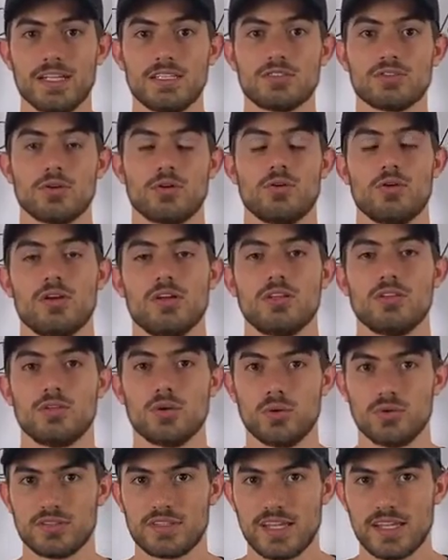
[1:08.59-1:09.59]
So
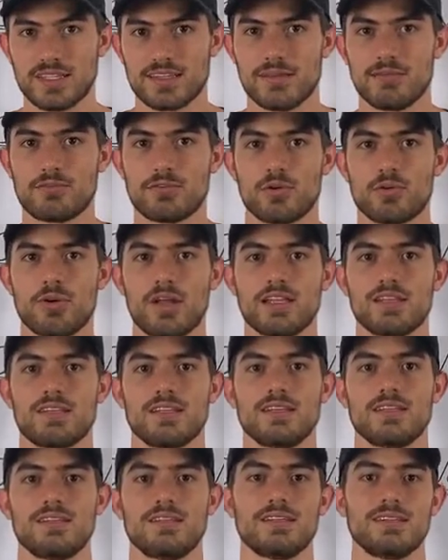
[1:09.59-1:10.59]
don't take them for
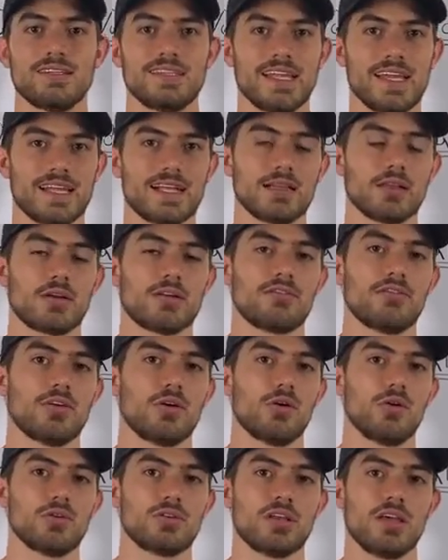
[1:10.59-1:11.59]
granted. Take a lot of
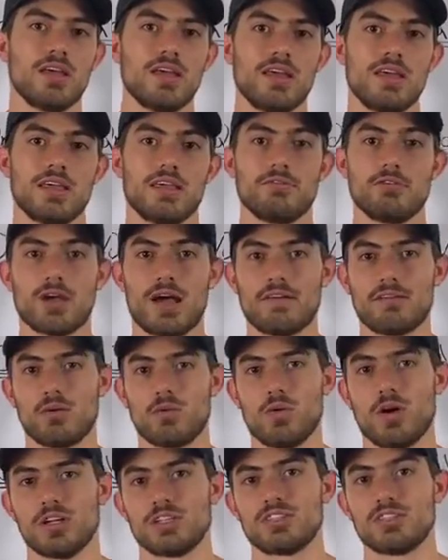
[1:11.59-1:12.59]
note. If you haven't
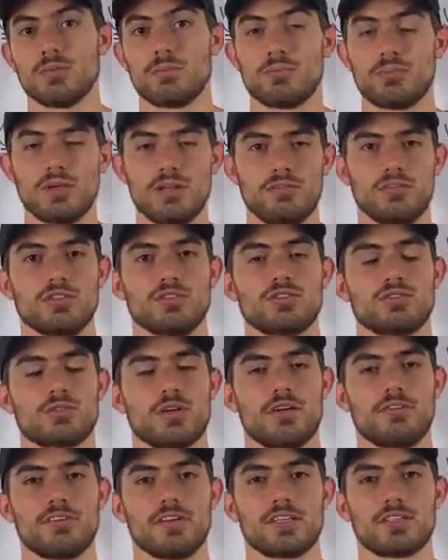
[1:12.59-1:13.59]
watched the previous
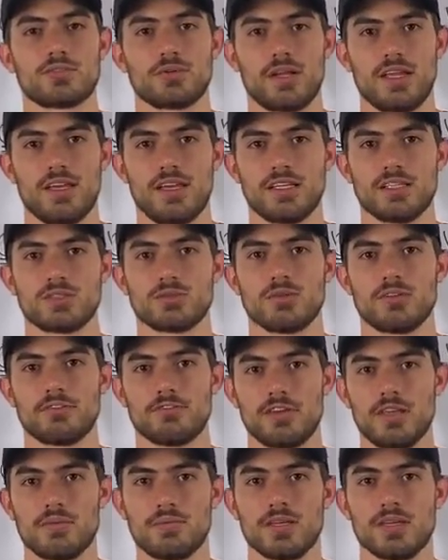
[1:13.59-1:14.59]
traffic trainings with
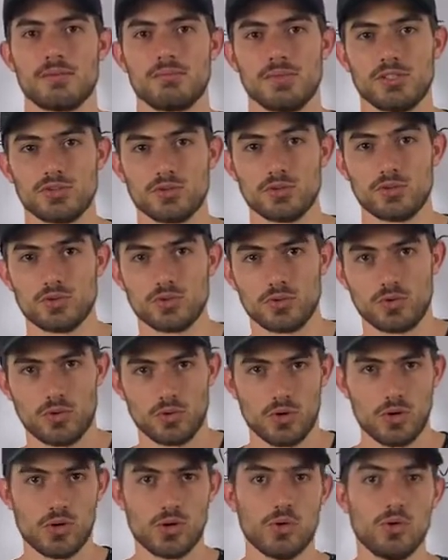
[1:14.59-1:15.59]
Fabian, be sure to
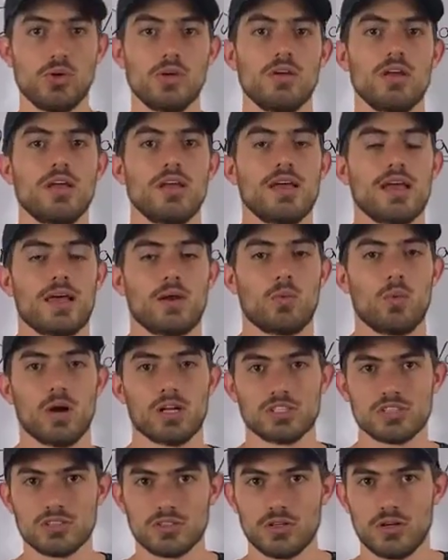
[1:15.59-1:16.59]
go and
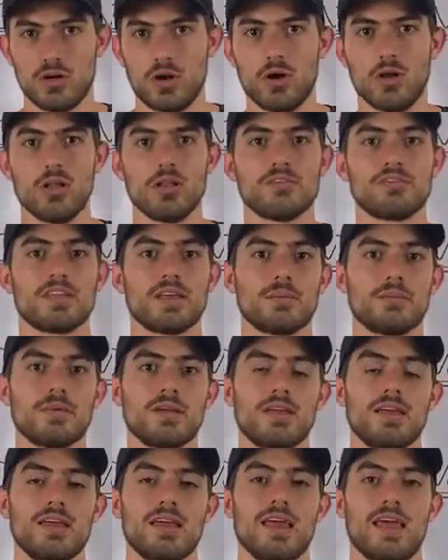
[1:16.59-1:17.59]
watch all of them,
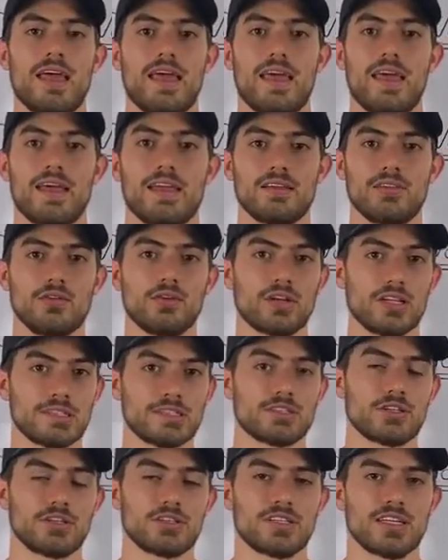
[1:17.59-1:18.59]
and you can
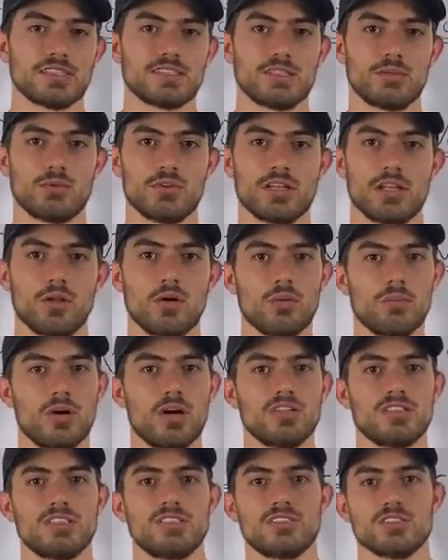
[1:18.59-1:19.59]
start testing with a low
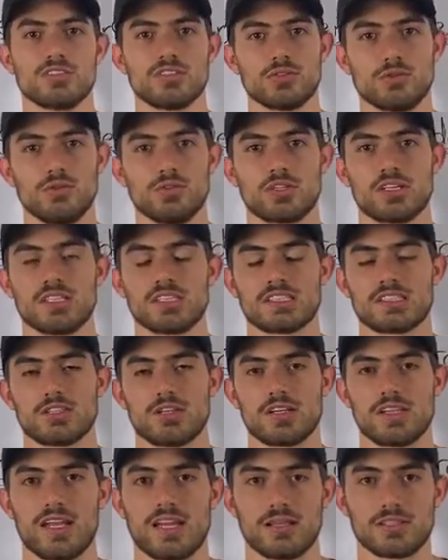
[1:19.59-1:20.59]
budget just so you can
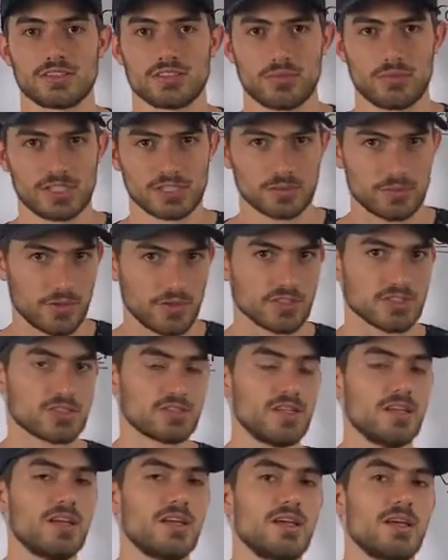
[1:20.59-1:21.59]
start getting some experience.
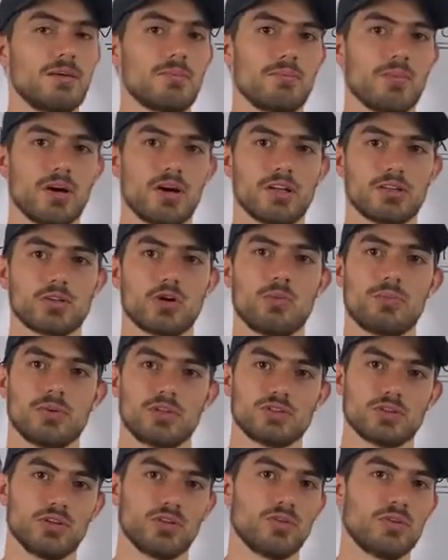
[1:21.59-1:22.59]
But hope you
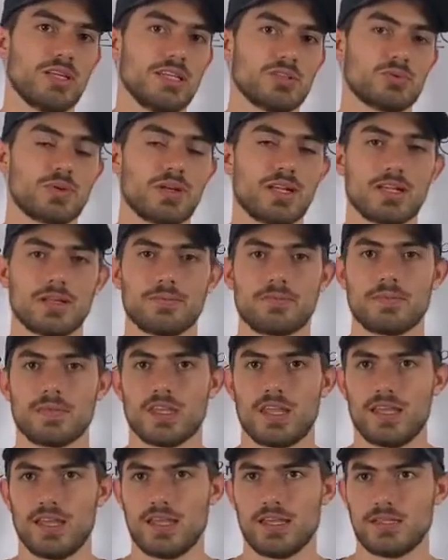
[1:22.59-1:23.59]
enjoyed today's training,
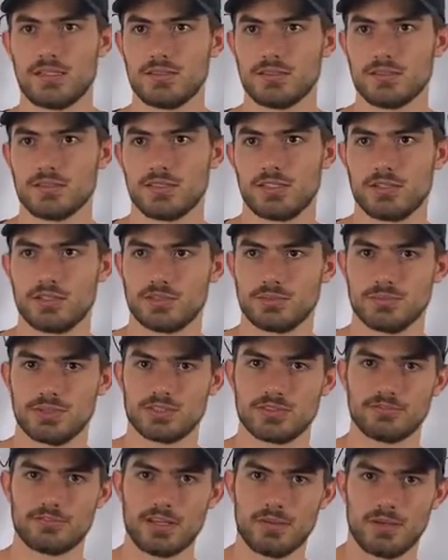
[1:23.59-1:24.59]
and here's
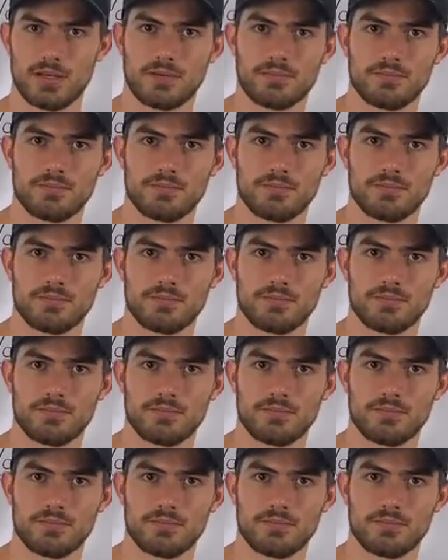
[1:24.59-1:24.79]
Mr. Fabian.